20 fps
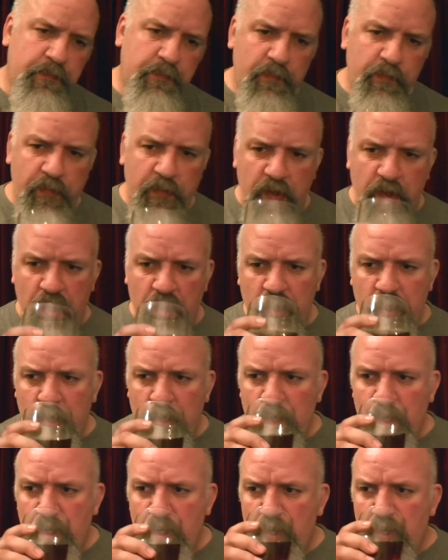
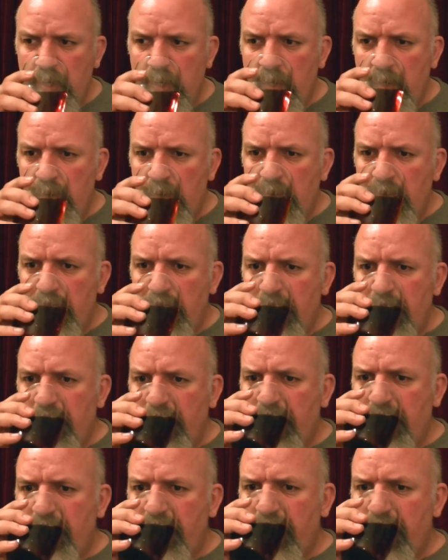
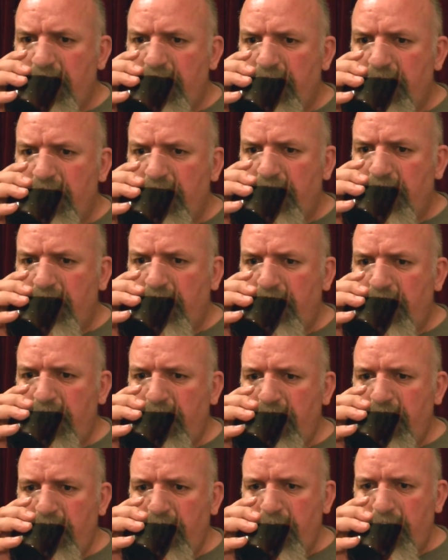
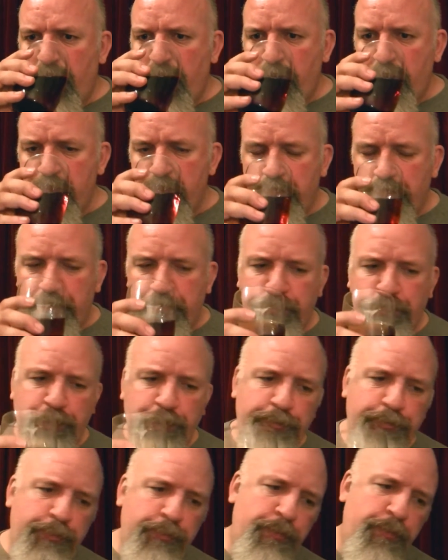
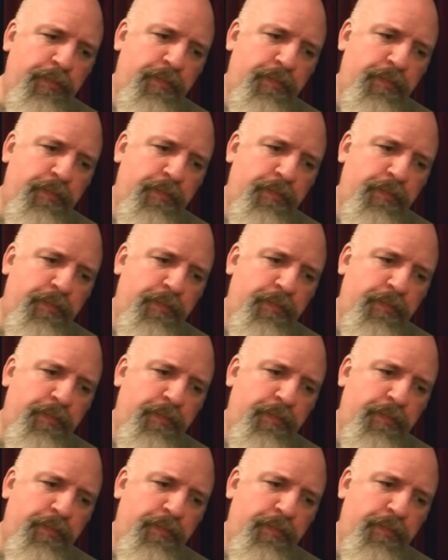(silence)